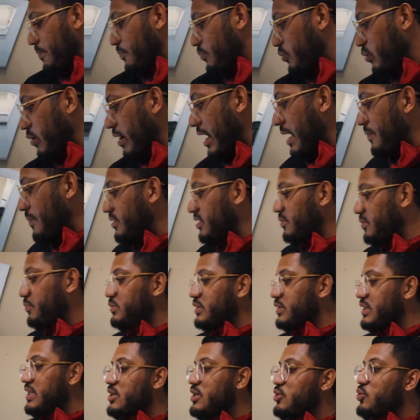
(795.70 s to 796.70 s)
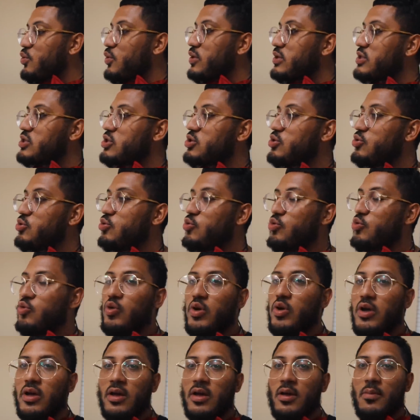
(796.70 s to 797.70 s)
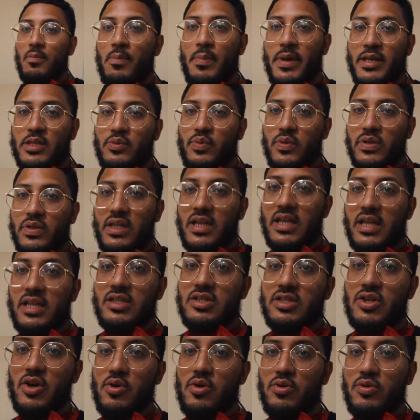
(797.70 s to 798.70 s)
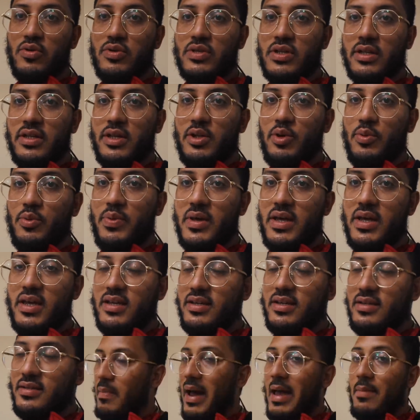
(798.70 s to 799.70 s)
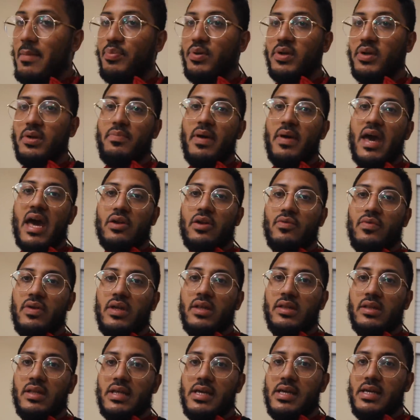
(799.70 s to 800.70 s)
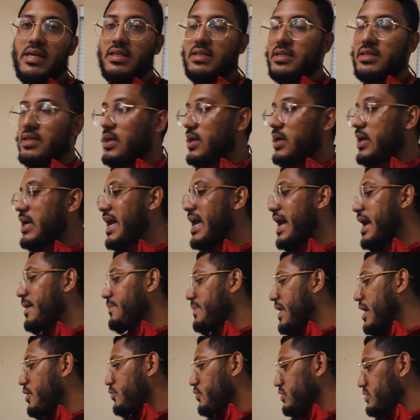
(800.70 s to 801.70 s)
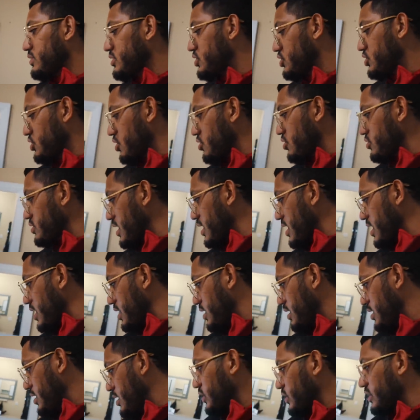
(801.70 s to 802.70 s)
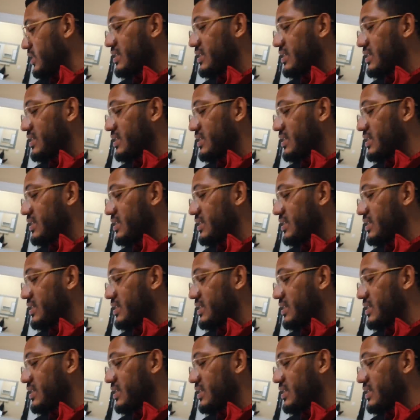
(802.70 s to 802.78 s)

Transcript: I'm probably going to mess with the internals a little bit. Might put a battery in these. I'm not really sure yet. We're